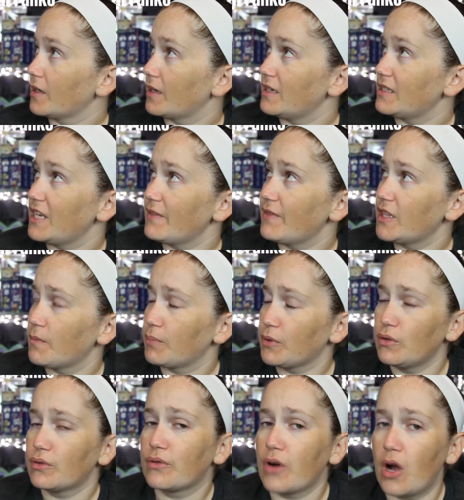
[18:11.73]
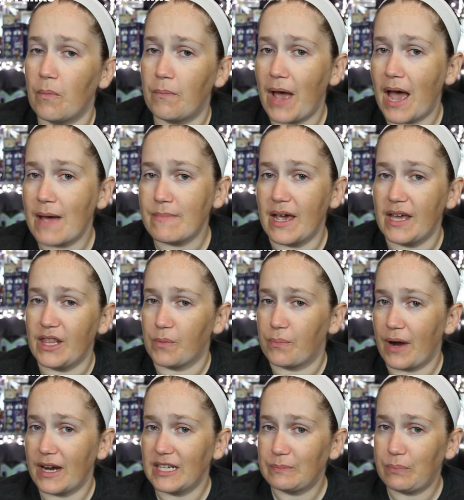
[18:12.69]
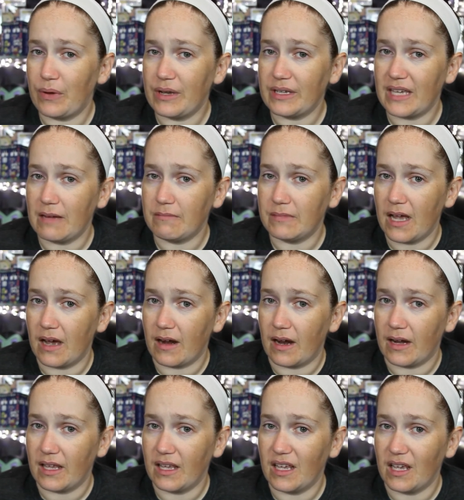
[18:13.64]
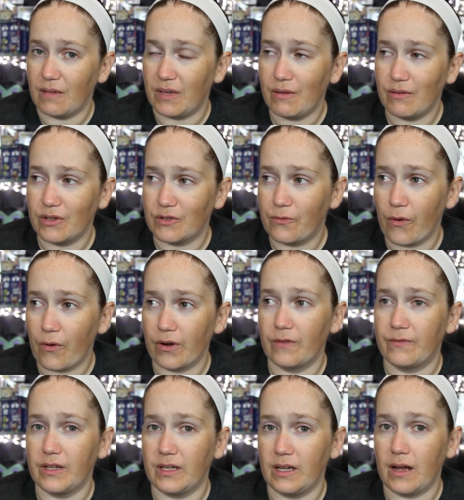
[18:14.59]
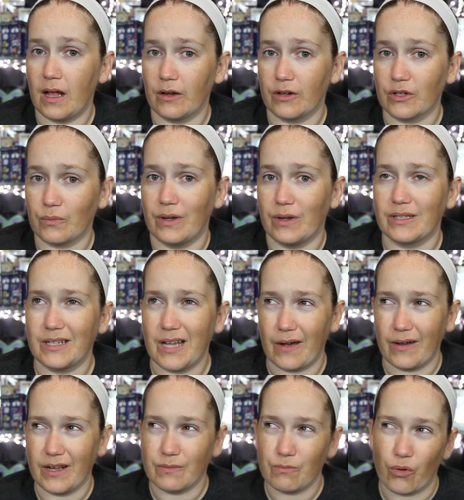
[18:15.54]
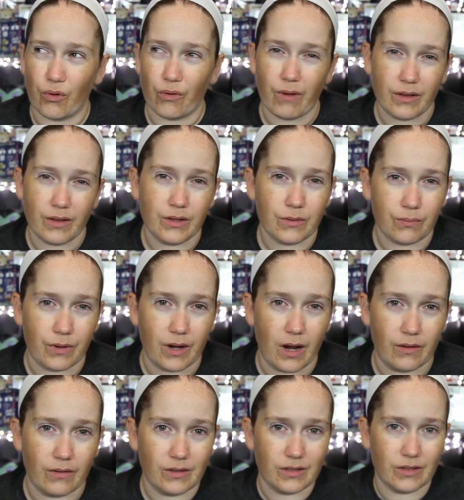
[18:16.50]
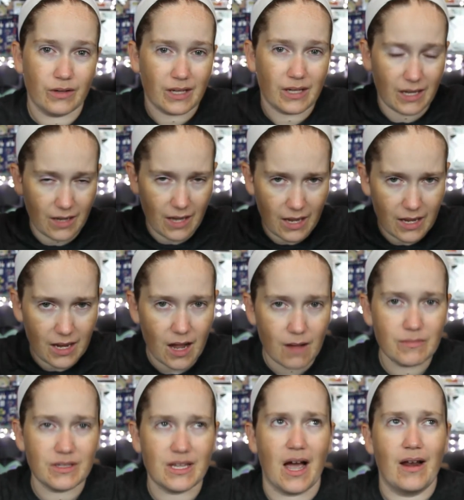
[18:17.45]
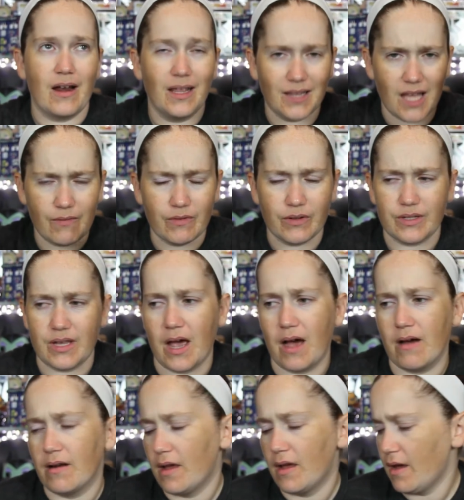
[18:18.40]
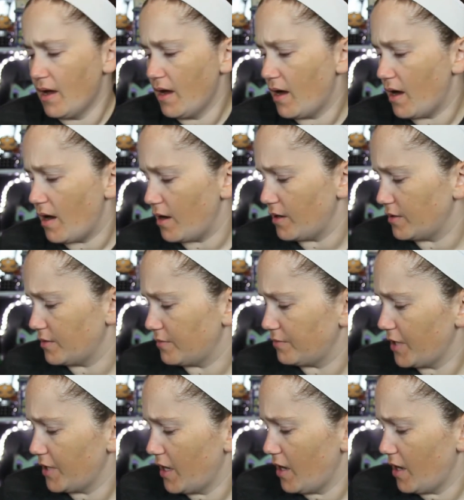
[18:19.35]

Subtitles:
Because even the blue chrome Batman, the price point came down on him. He was $450 once, and now he's more around the $300, so it comes down, it levels out.